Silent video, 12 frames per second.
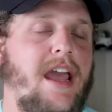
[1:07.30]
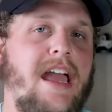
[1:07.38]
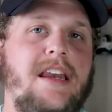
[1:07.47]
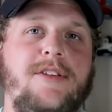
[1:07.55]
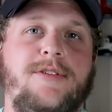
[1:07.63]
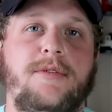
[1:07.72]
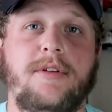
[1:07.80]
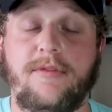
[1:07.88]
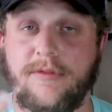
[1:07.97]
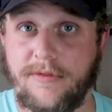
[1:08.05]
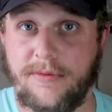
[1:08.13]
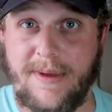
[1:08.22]
any sort
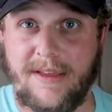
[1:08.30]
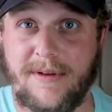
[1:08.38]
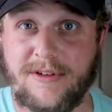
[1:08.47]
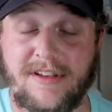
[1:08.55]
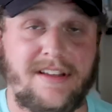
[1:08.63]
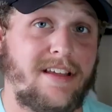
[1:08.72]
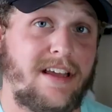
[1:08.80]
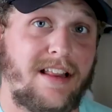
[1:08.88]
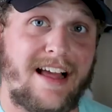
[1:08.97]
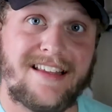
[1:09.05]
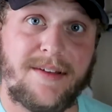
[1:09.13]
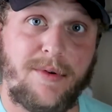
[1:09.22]
of special things, like
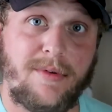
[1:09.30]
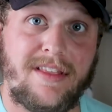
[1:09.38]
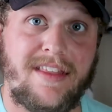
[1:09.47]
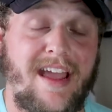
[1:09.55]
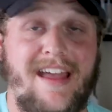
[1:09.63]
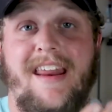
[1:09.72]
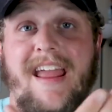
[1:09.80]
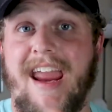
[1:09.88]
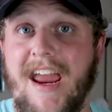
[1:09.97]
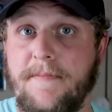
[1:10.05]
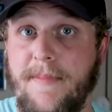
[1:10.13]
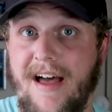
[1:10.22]
last time we went they had
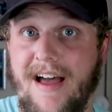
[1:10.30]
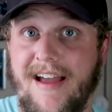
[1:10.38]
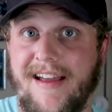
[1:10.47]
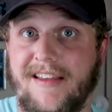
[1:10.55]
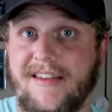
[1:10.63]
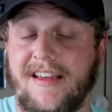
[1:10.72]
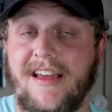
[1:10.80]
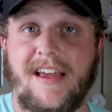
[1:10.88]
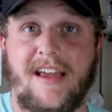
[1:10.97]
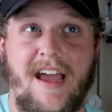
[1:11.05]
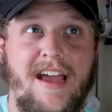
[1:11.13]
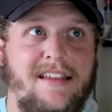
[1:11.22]
hand pies
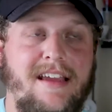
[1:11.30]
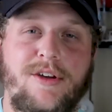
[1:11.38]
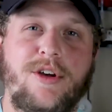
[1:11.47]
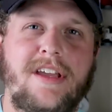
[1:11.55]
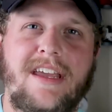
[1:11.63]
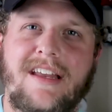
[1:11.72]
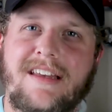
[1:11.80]
as a cookie